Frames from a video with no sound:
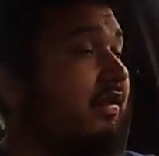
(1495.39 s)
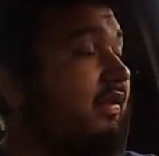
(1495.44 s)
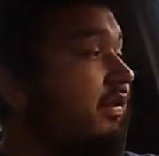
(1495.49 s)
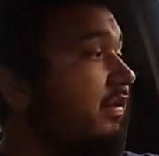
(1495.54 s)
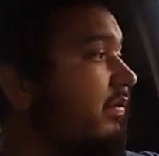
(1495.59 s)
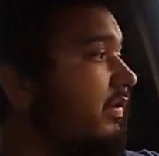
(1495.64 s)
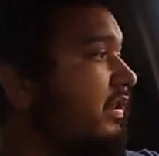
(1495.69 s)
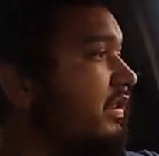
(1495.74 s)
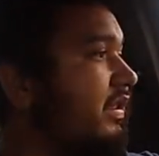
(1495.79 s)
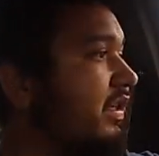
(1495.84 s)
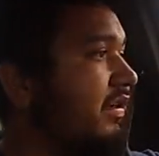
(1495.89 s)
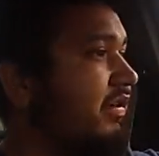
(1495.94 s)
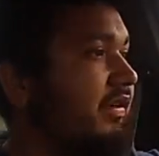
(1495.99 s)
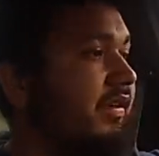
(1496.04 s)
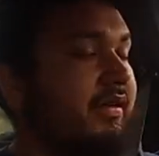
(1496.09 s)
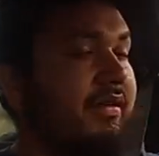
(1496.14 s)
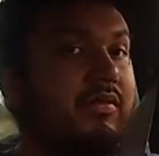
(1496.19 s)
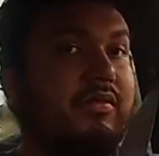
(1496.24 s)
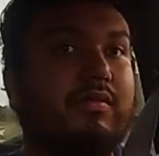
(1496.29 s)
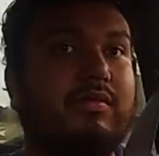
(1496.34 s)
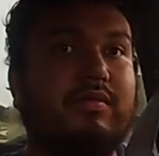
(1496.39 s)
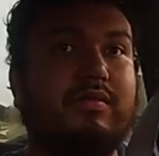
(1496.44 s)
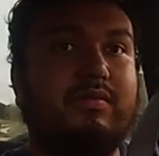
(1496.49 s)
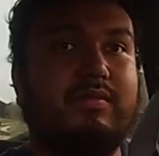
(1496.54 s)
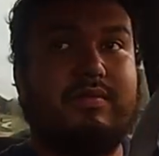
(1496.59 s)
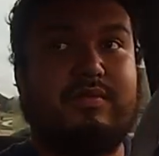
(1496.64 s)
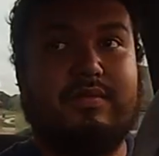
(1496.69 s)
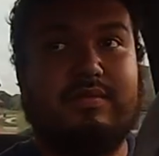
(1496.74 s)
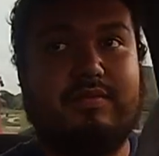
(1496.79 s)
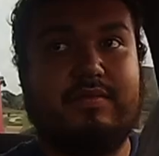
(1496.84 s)
let me tell you,
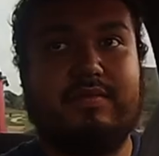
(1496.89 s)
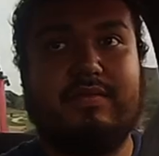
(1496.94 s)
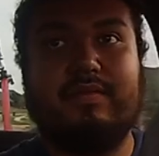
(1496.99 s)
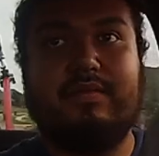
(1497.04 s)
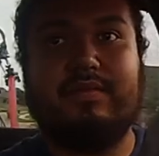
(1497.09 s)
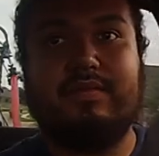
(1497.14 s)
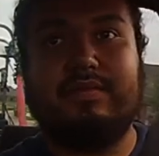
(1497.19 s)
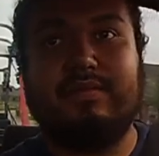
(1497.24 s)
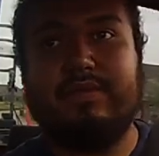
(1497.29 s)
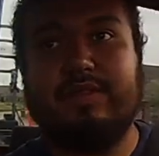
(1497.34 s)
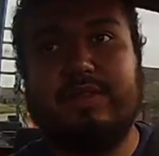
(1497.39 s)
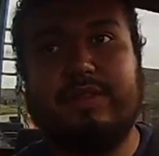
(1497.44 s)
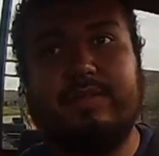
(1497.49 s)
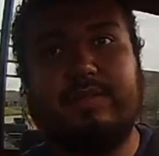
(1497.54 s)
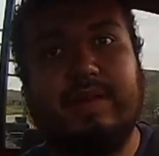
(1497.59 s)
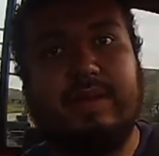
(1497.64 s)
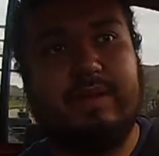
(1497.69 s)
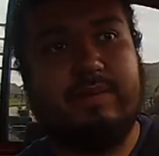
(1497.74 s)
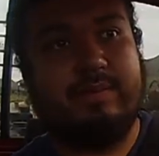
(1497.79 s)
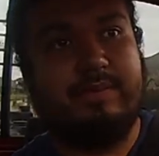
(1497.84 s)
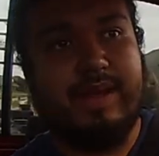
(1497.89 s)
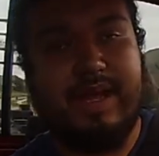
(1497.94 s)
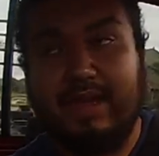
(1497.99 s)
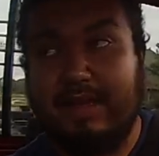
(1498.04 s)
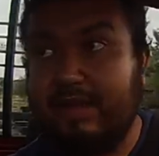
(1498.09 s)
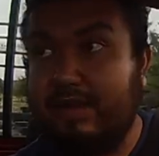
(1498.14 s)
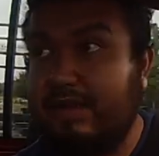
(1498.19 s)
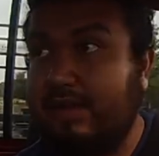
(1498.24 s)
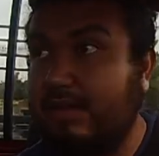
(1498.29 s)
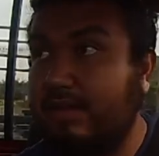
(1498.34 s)
you can make
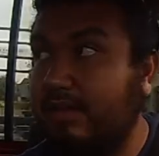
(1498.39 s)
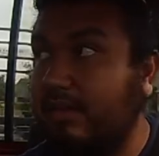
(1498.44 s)
bank.